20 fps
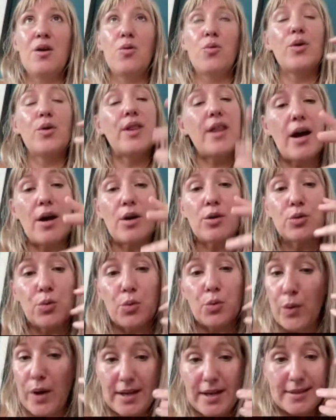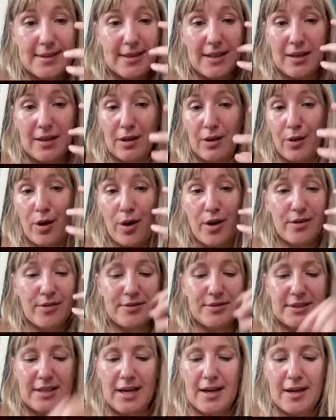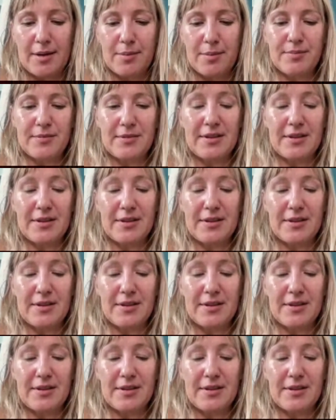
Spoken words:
without wasting a lot of time.